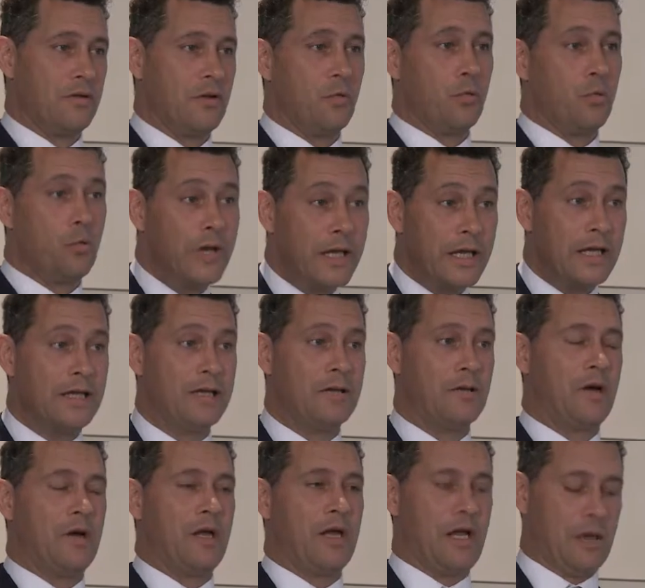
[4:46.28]
that
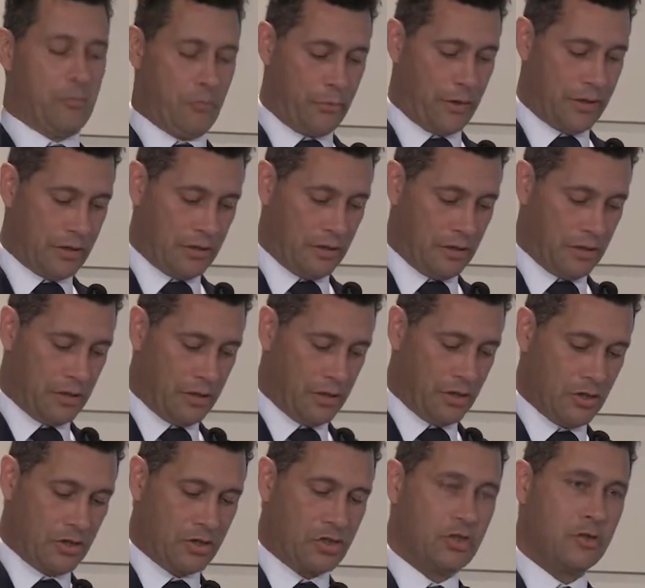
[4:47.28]
we in Britain
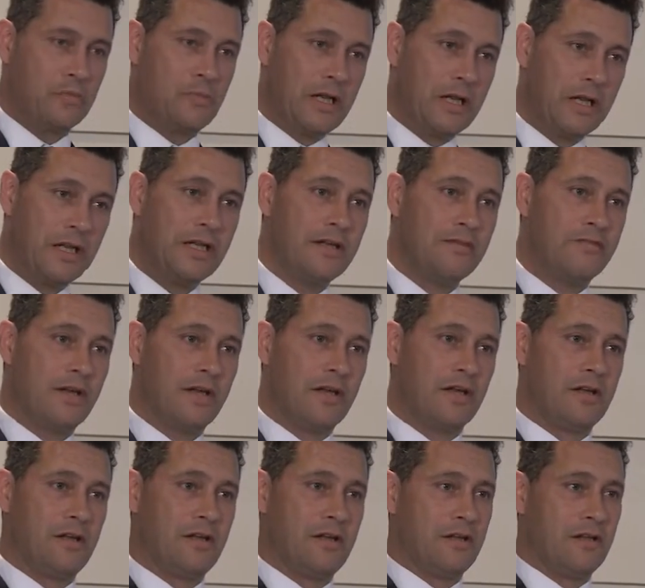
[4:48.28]
should be
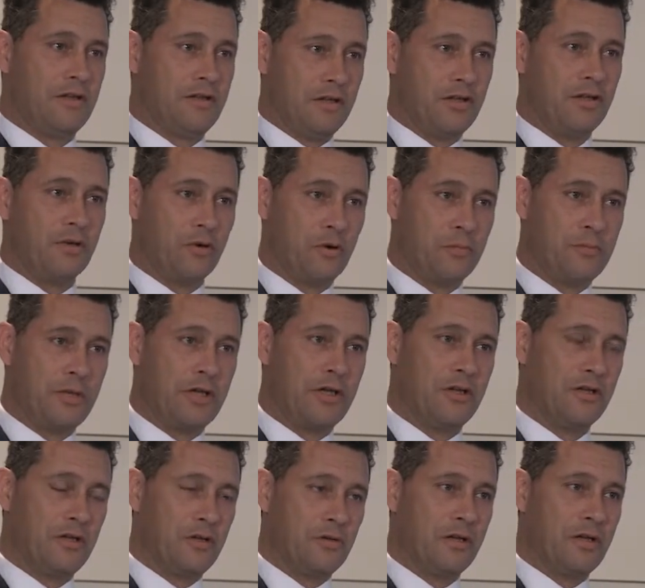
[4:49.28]
leaving the
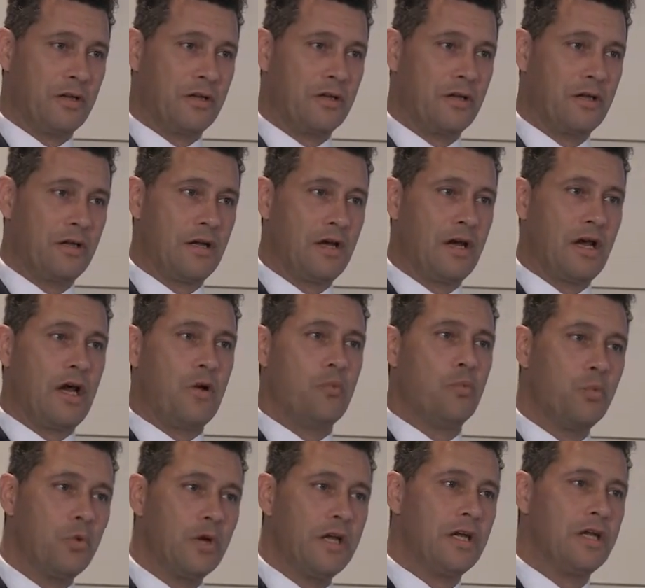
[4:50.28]
European Union,
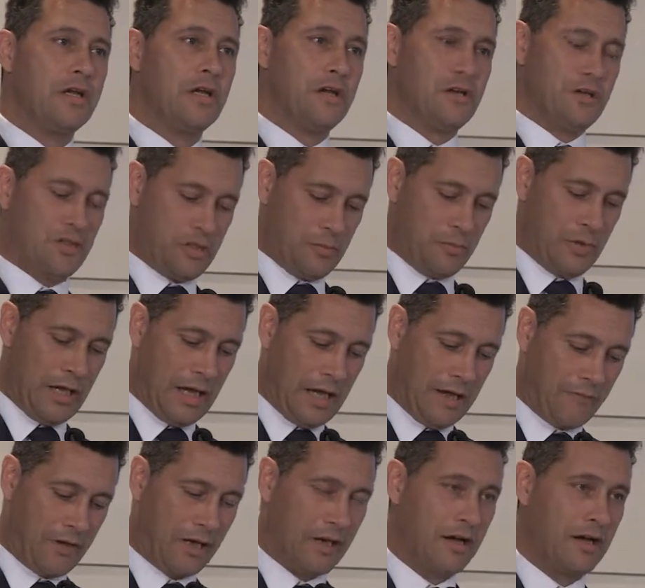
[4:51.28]
and we should be
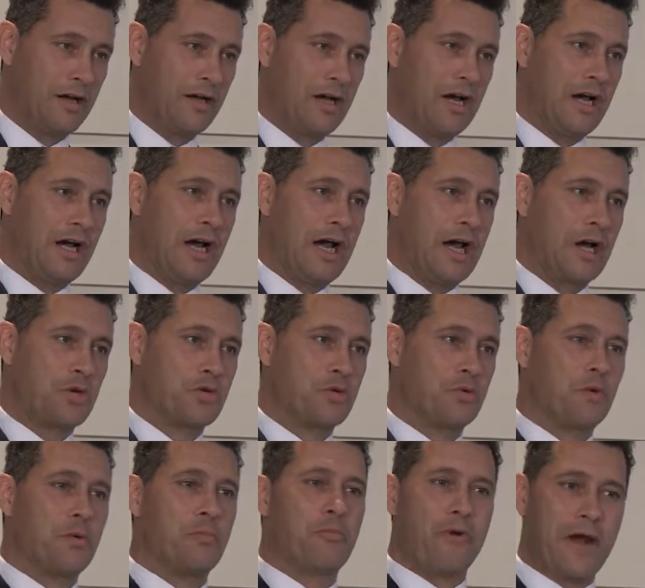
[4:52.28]
having our
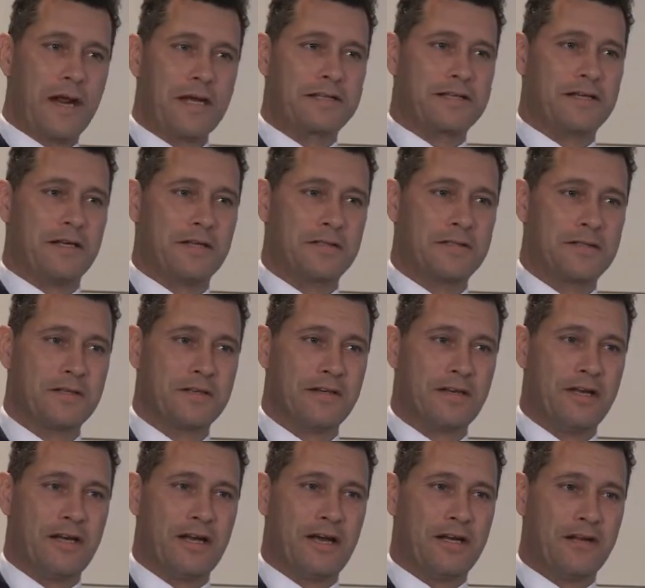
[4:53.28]
actual Brexit.
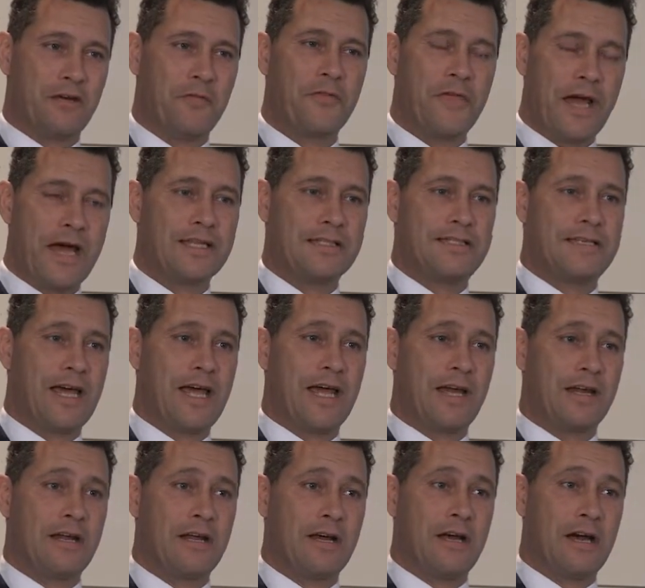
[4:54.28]
And on that
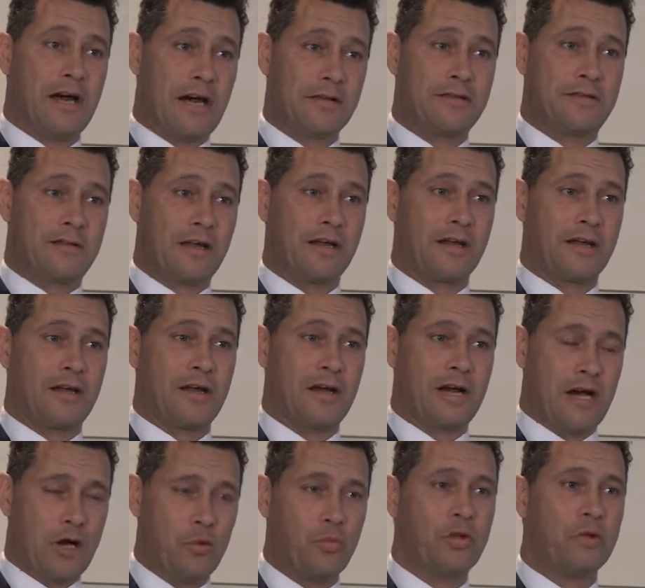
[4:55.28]
day, I think
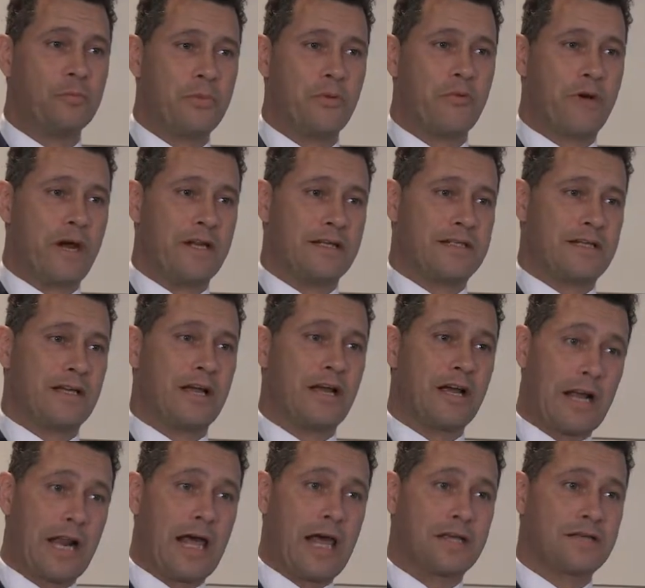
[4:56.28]
I will be raising a
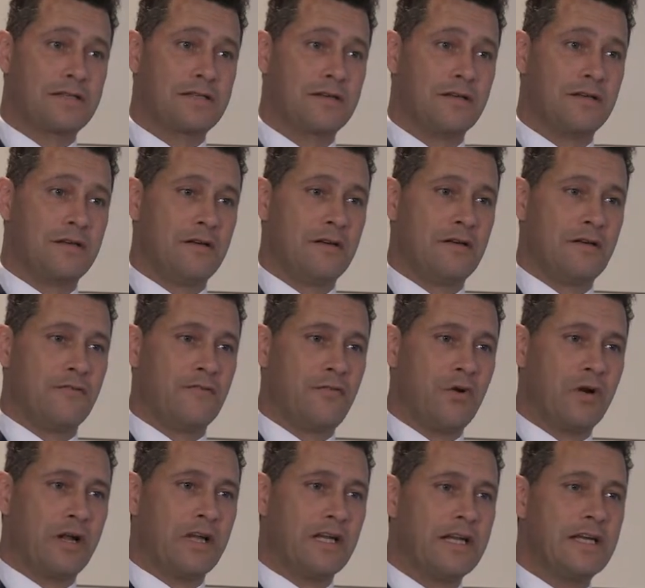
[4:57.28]
glass
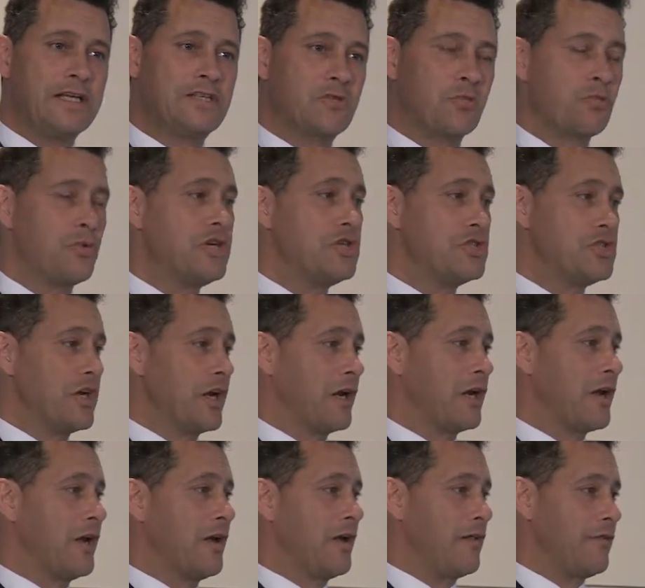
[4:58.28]
for at least
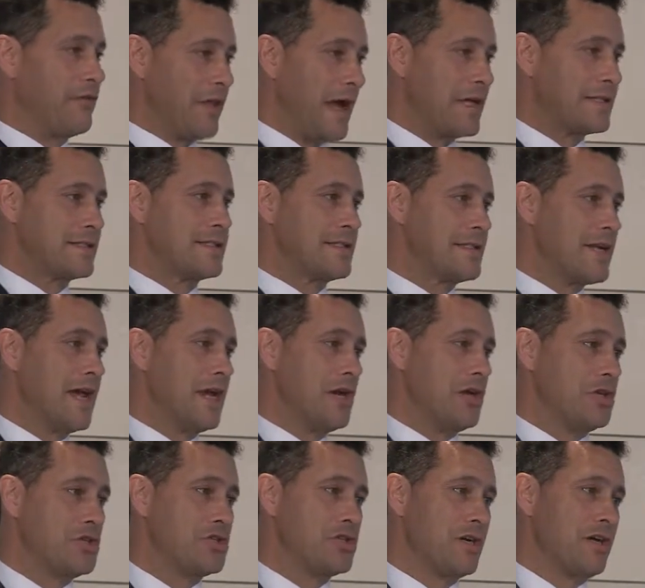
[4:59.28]
reaching that
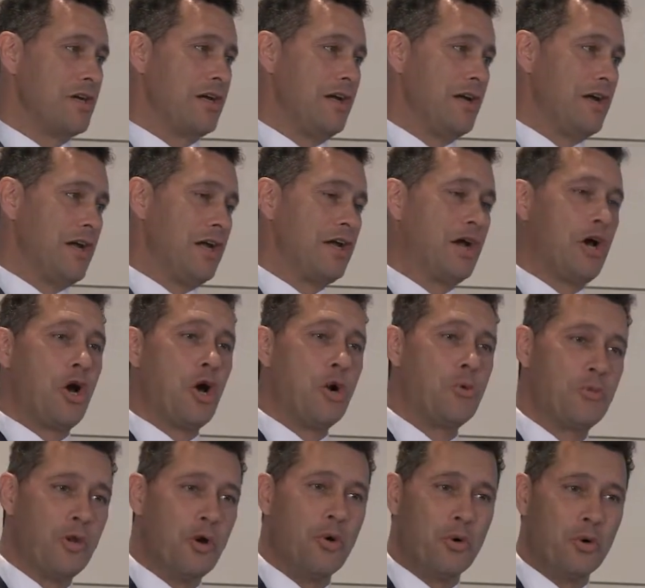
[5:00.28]
stage. And I
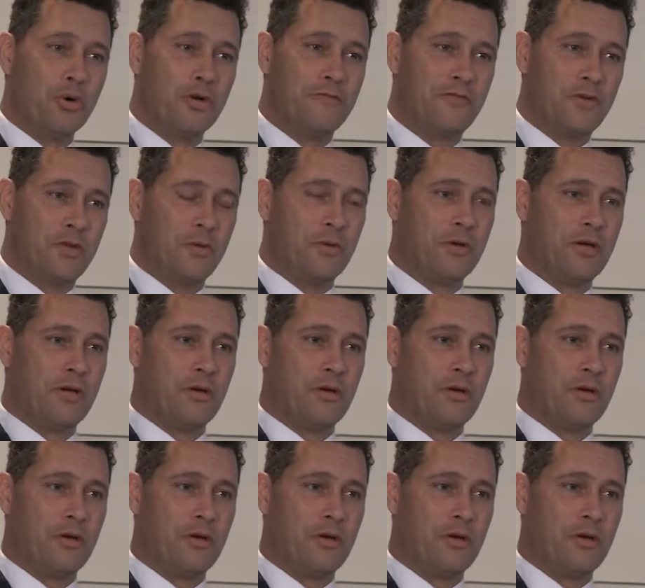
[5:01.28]
hope that all of you